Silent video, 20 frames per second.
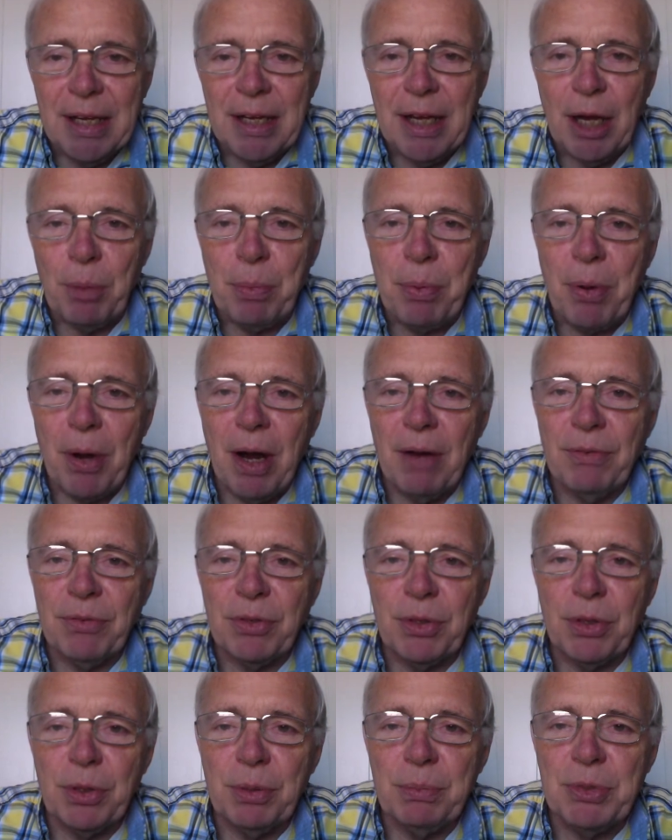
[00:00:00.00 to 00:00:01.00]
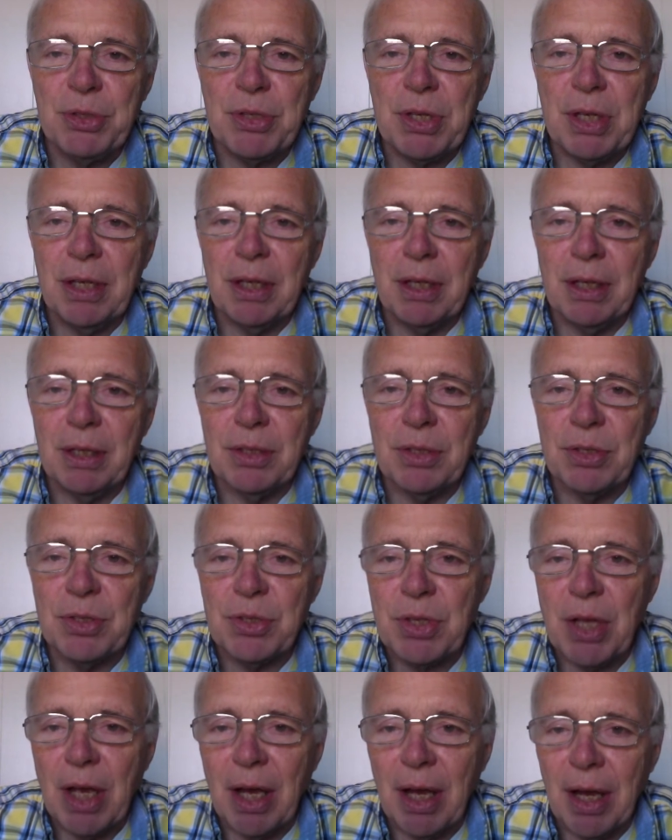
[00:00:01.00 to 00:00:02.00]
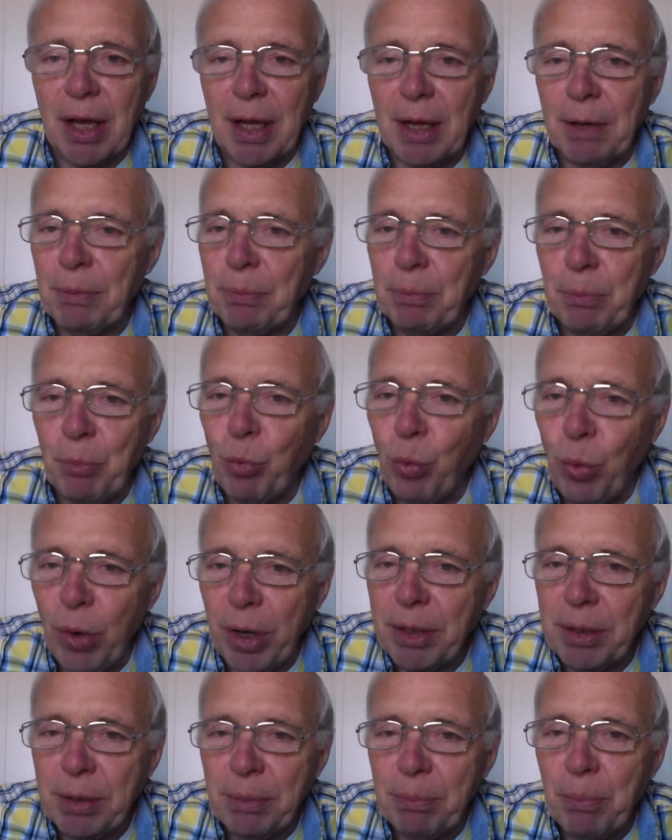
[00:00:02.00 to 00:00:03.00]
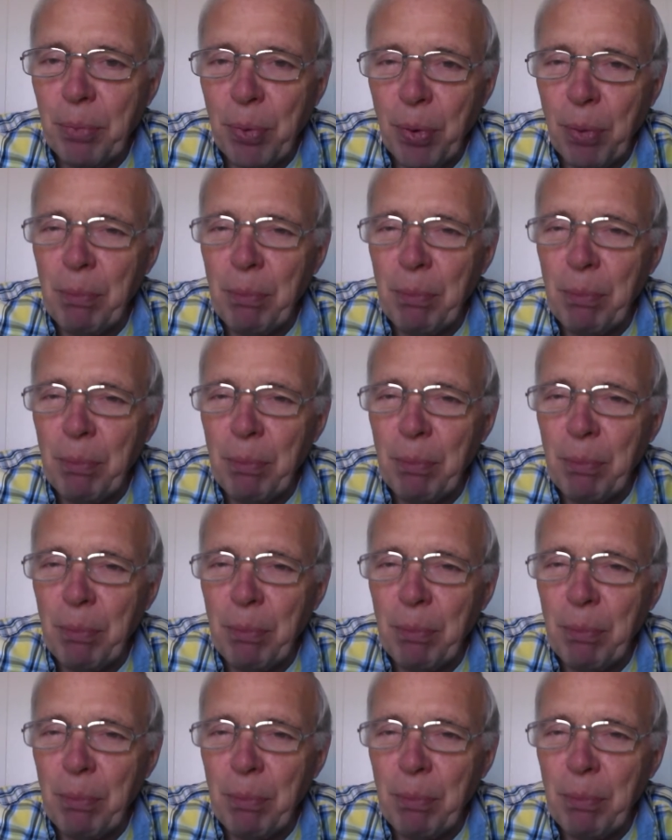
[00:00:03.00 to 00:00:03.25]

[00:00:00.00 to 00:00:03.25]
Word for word: Now, Proverbs is uh, written